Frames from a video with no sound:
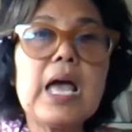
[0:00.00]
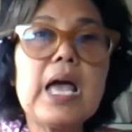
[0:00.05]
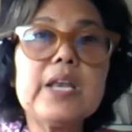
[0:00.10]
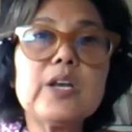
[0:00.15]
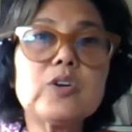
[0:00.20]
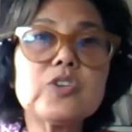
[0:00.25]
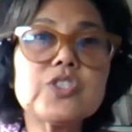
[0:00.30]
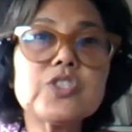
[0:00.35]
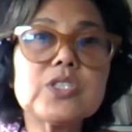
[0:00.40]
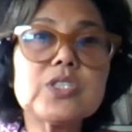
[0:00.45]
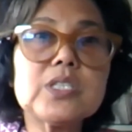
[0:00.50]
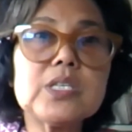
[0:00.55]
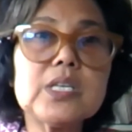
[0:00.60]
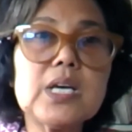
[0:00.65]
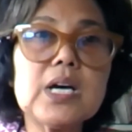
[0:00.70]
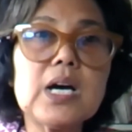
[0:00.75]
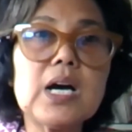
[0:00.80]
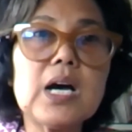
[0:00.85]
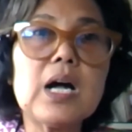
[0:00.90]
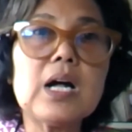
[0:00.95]
an
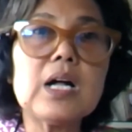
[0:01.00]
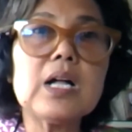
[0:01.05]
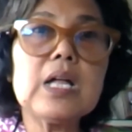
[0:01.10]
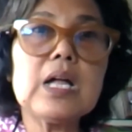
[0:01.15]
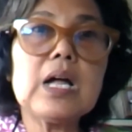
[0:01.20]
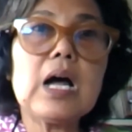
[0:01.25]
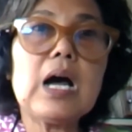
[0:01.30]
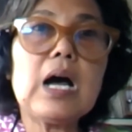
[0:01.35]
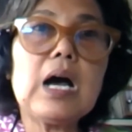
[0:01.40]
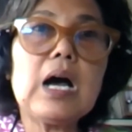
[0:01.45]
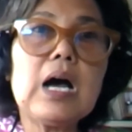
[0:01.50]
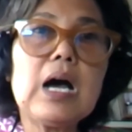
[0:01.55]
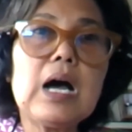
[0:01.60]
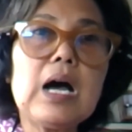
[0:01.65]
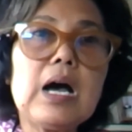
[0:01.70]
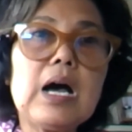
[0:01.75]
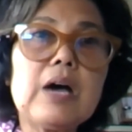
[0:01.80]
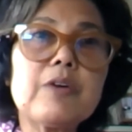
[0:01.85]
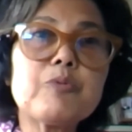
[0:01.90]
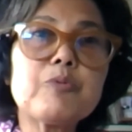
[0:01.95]
austere,
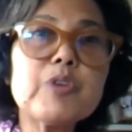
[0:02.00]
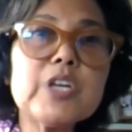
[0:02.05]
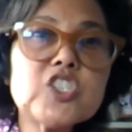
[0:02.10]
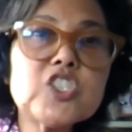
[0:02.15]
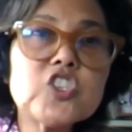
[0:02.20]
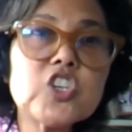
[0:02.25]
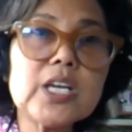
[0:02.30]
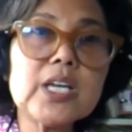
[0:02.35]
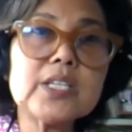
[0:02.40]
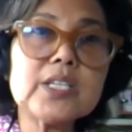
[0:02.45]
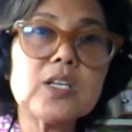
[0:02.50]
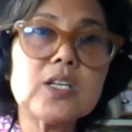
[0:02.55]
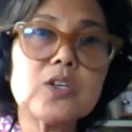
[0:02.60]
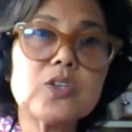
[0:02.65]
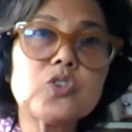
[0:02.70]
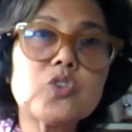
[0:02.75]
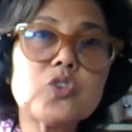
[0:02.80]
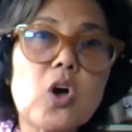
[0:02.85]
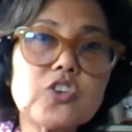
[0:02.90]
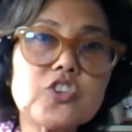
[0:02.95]
rigid,
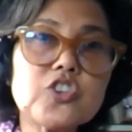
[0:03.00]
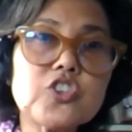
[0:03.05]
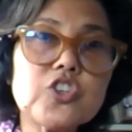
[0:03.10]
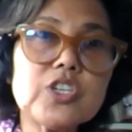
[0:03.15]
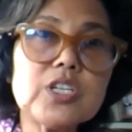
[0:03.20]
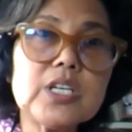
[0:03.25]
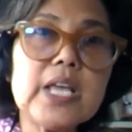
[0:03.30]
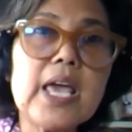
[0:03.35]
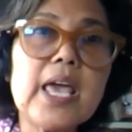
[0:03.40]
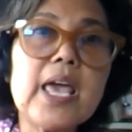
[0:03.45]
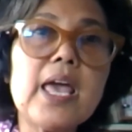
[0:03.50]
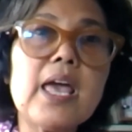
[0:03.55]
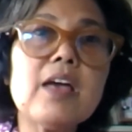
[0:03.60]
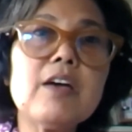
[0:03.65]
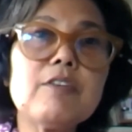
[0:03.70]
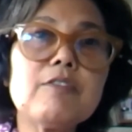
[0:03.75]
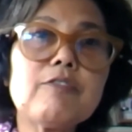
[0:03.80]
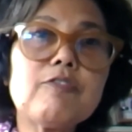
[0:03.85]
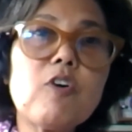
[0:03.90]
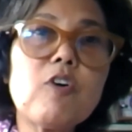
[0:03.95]

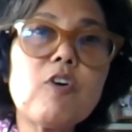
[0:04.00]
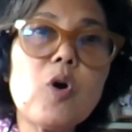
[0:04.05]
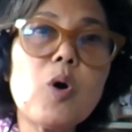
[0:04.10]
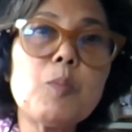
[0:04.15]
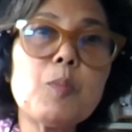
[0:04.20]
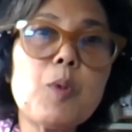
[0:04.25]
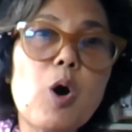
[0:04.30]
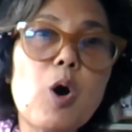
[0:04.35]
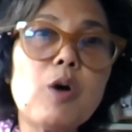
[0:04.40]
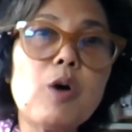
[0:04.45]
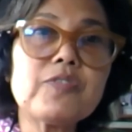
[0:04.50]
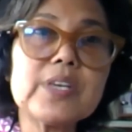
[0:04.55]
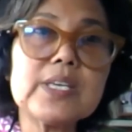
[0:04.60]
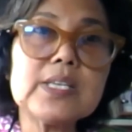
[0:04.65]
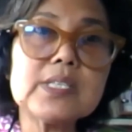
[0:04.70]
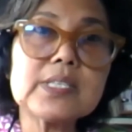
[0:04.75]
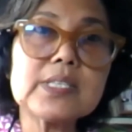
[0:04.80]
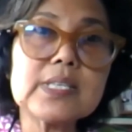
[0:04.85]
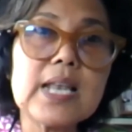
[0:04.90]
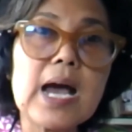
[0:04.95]
doctrinaire form of
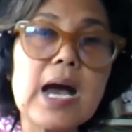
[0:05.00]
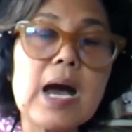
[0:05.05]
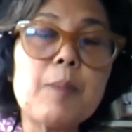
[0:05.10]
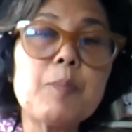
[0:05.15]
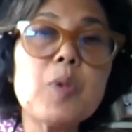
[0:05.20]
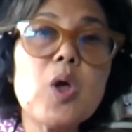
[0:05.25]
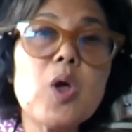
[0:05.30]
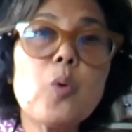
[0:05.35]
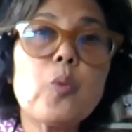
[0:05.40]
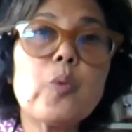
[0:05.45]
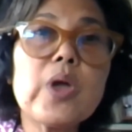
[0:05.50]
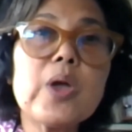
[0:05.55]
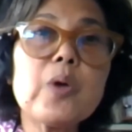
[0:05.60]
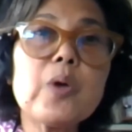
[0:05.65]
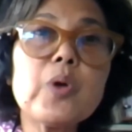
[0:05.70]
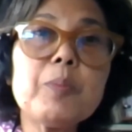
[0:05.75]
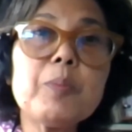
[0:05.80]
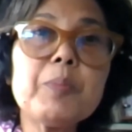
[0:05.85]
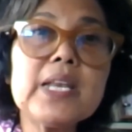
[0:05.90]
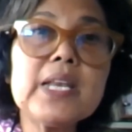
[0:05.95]
Islam where
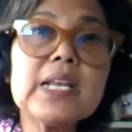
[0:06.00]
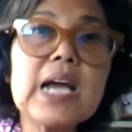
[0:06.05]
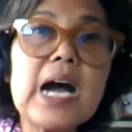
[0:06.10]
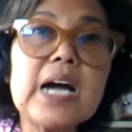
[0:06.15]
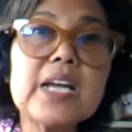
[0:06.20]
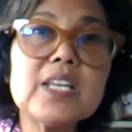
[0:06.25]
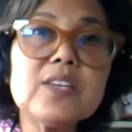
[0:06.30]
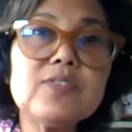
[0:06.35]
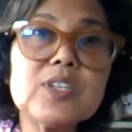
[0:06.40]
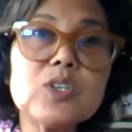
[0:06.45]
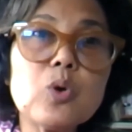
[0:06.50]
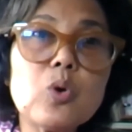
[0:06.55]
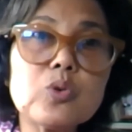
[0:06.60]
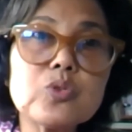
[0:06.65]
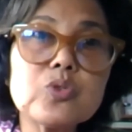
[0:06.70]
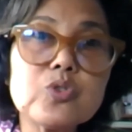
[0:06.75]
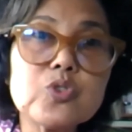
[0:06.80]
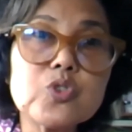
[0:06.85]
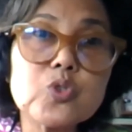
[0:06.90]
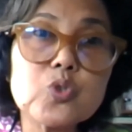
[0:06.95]
women can't even go
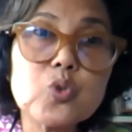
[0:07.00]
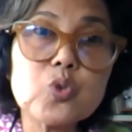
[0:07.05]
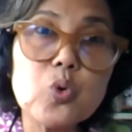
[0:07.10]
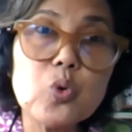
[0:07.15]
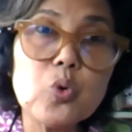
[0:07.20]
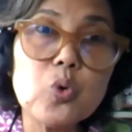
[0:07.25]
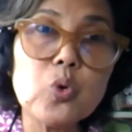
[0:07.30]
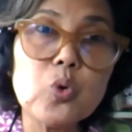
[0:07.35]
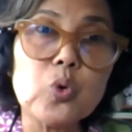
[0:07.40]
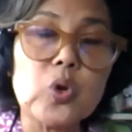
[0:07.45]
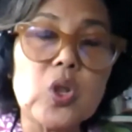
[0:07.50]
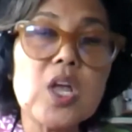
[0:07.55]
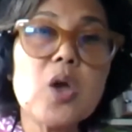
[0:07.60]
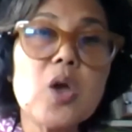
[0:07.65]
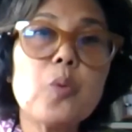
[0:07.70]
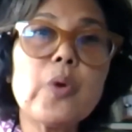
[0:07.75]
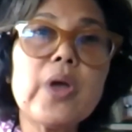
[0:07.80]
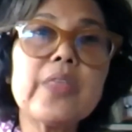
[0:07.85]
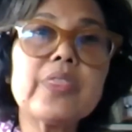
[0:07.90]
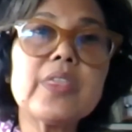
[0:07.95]
to school,
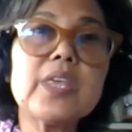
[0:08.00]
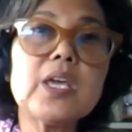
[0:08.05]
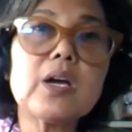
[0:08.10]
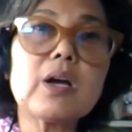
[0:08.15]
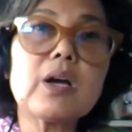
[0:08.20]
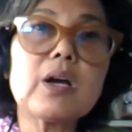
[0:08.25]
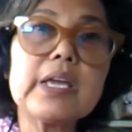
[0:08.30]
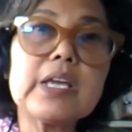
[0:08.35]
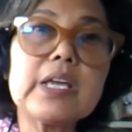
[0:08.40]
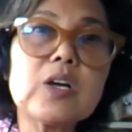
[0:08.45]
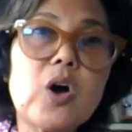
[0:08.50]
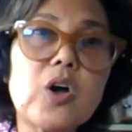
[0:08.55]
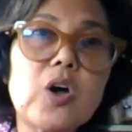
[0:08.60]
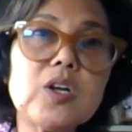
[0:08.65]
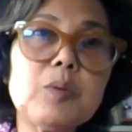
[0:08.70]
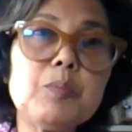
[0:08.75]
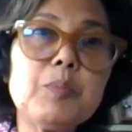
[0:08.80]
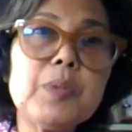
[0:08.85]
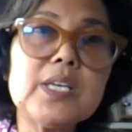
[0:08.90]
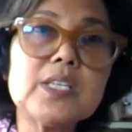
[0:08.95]
where the
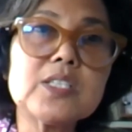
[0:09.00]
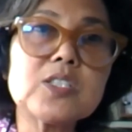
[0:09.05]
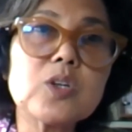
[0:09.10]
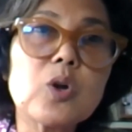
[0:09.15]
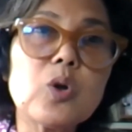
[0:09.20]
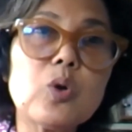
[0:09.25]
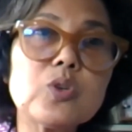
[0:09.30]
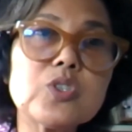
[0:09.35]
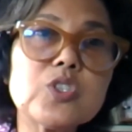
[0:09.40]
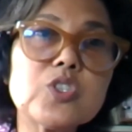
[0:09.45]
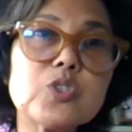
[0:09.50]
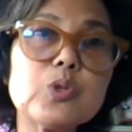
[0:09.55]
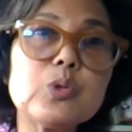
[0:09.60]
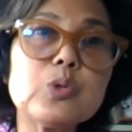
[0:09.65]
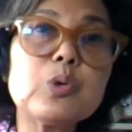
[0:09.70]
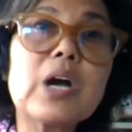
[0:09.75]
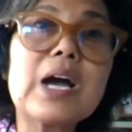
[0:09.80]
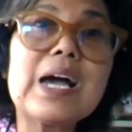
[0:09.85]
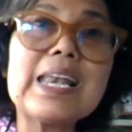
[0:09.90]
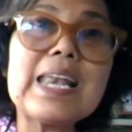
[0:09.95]
economy is close
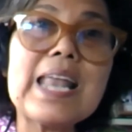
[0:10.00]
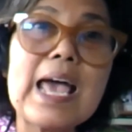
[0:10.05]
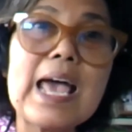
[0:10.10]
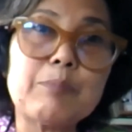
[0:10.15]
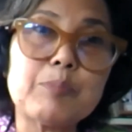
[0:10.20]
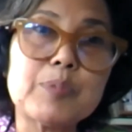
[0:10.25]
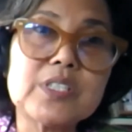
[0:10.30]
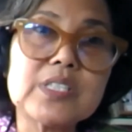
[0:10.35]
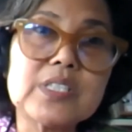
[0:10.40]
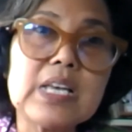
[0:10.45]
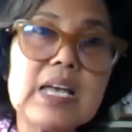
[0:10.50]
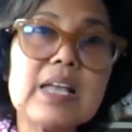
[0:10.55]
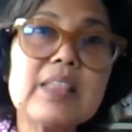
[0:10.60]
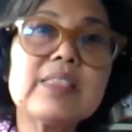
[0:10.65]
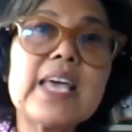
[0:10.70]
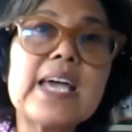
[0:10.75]
to collapse.